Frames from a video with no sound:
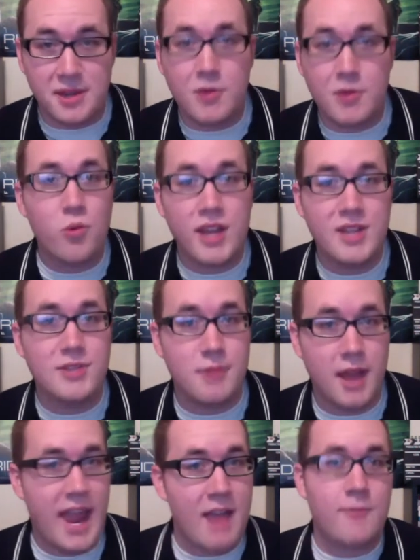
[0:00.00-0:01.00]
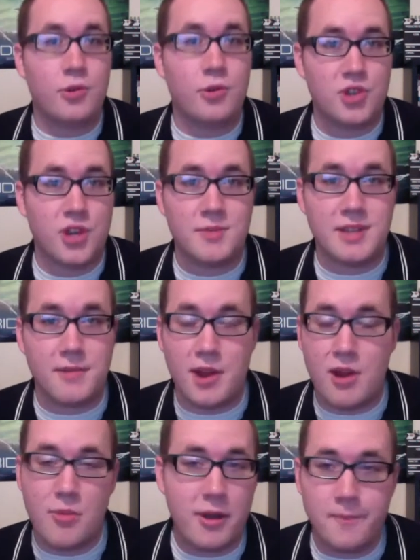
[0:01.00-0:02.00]
Like, we'll get a handful of gems every
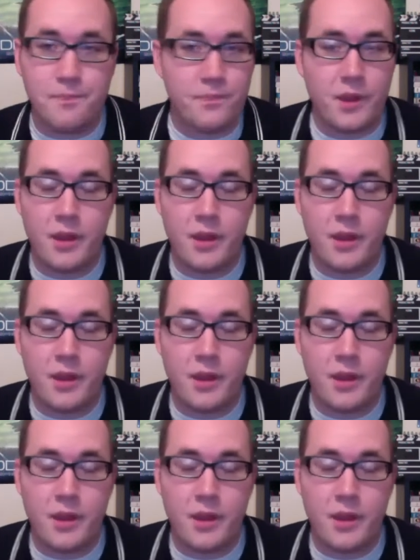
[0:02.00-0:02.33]
year, but